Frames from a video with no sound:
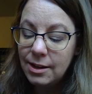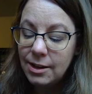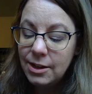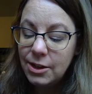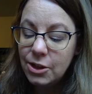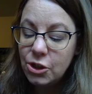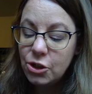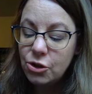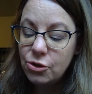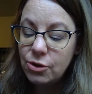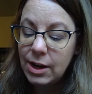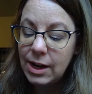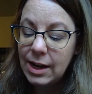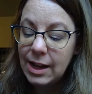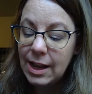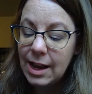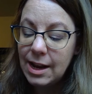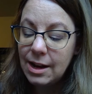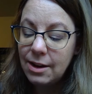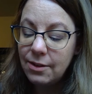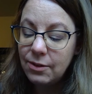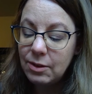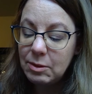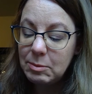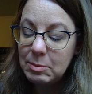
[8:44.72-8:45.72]
Straight
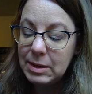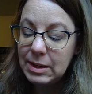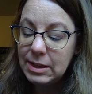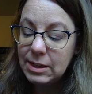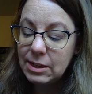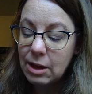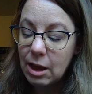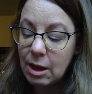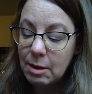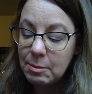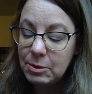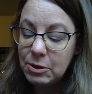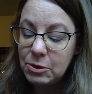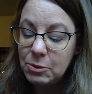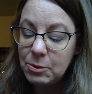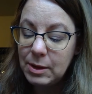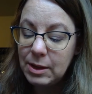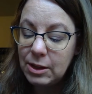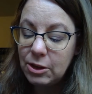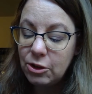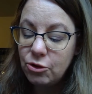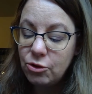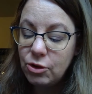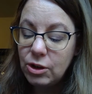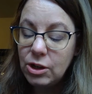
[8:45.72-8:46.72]
ahead of him he saw between
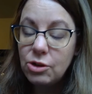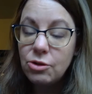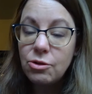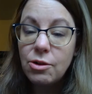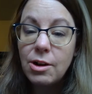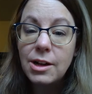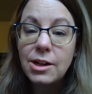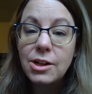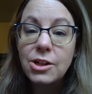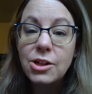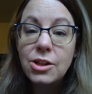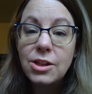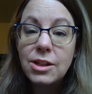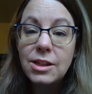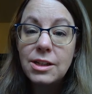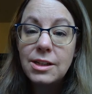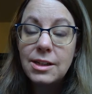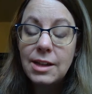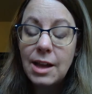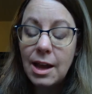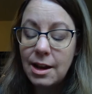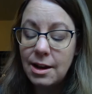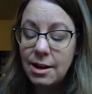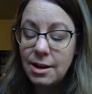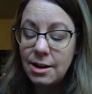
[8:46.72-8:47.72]
the tree trunks the
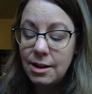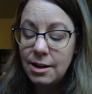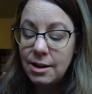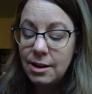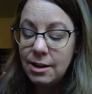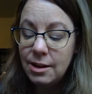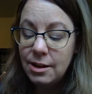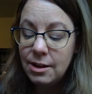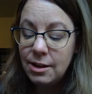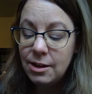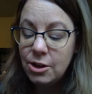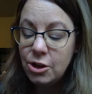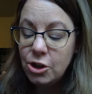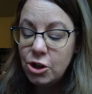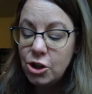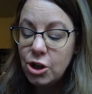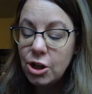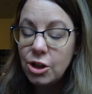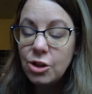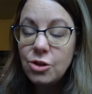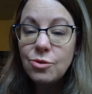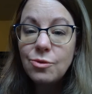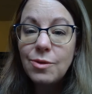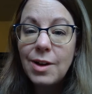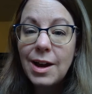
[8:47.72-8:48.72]
sun,
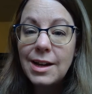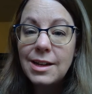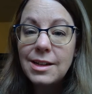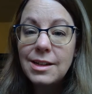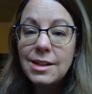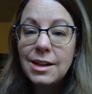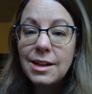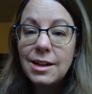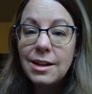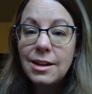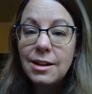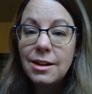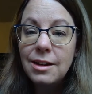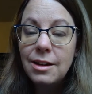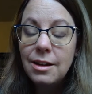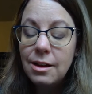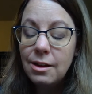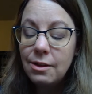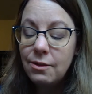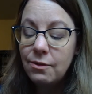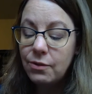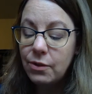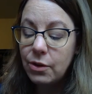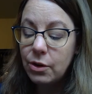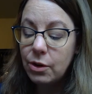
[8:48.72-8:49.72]
just rising,
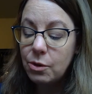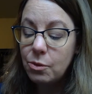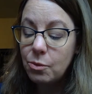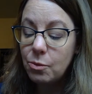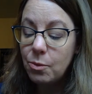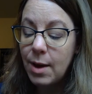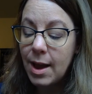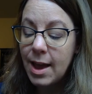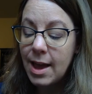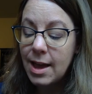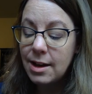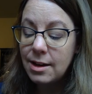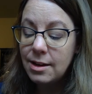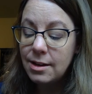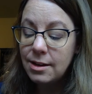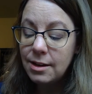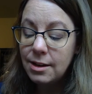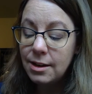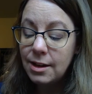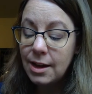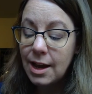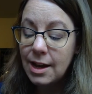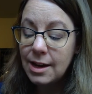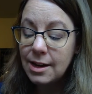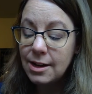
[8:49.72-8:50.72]
very red
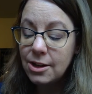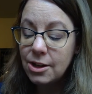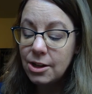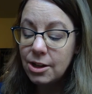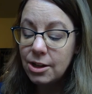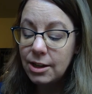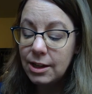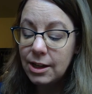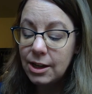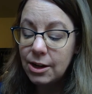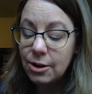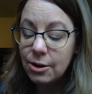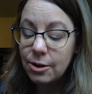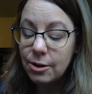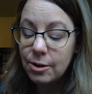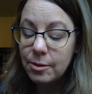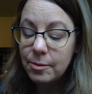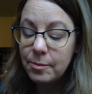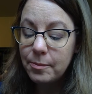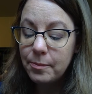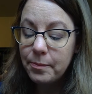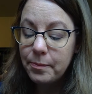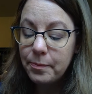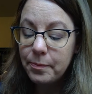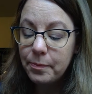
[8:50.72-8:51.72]
and clear.
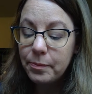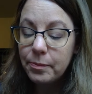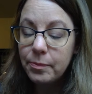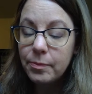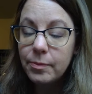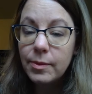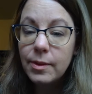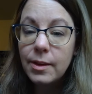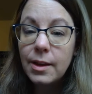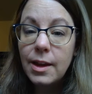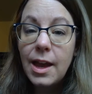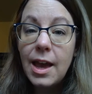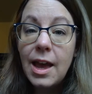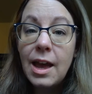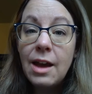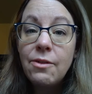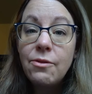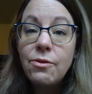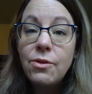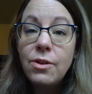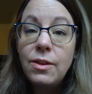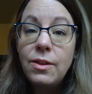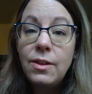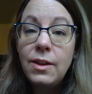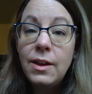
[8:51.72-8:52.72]

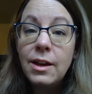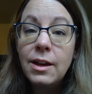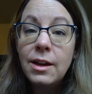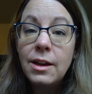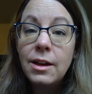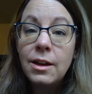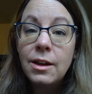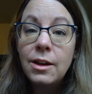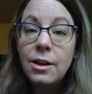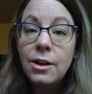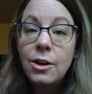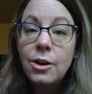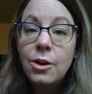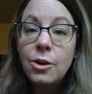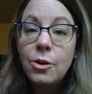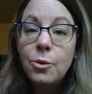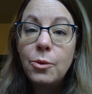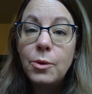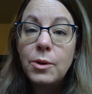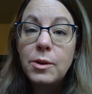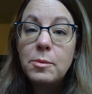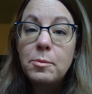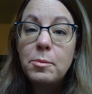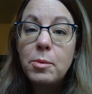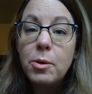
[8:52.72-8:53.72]
Everything
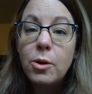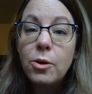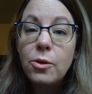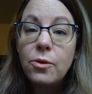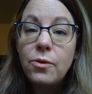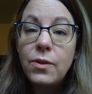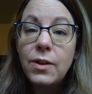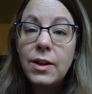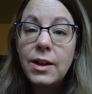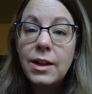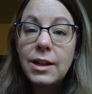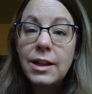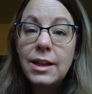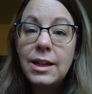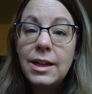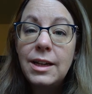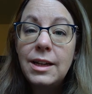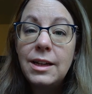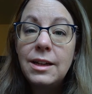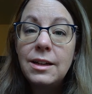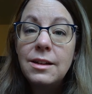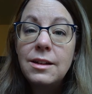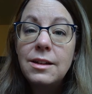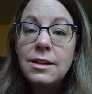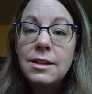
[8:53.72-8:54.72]
was perfectly
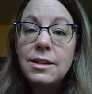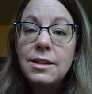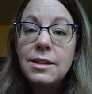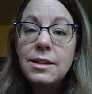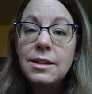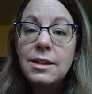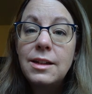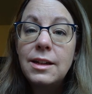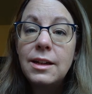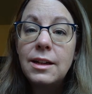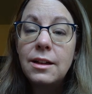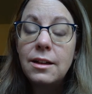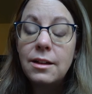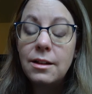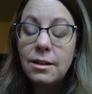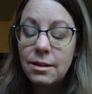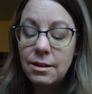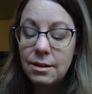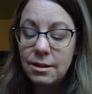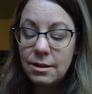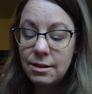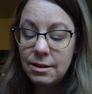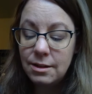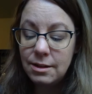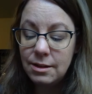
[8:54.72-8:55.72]
still,
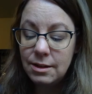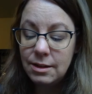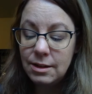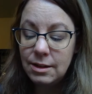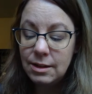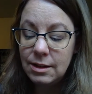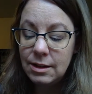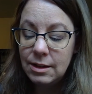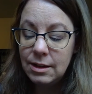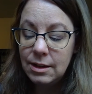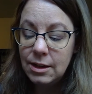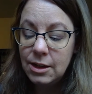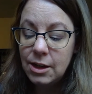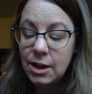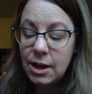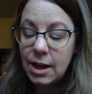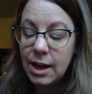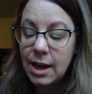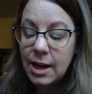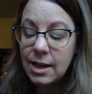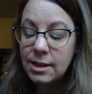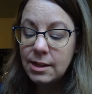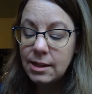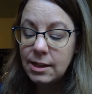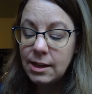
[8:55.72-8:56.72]

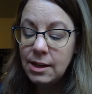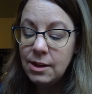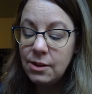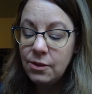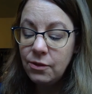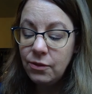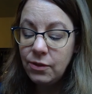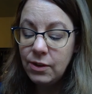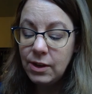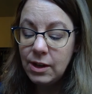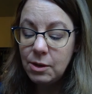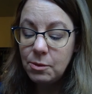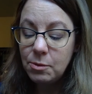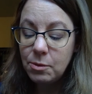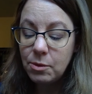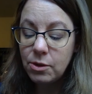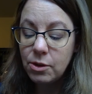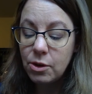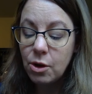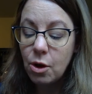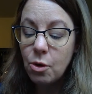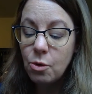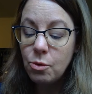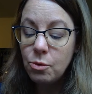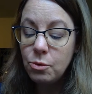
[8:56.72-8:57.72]
as if he were
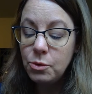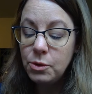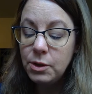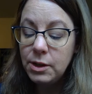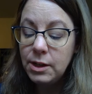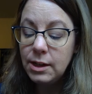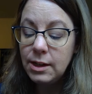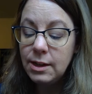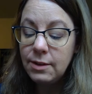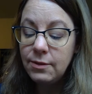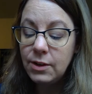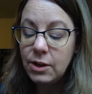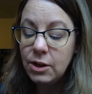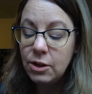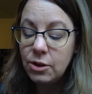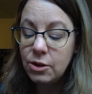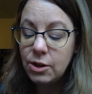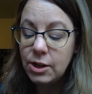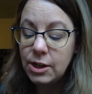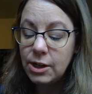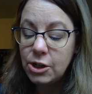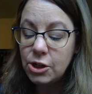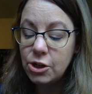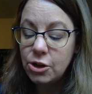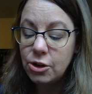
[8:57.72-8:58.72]
the only living
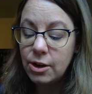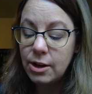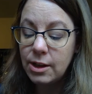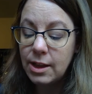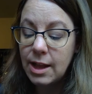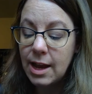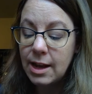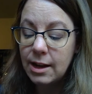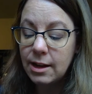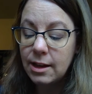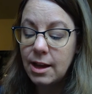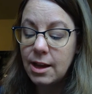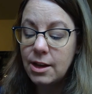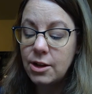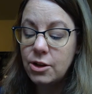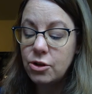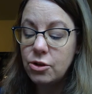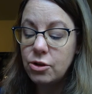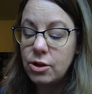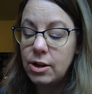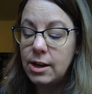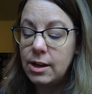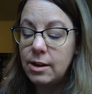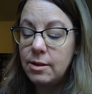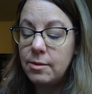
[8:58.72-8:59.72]
creature in that
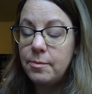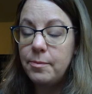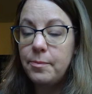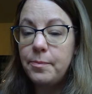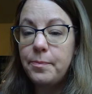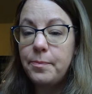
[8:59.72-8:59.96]
country.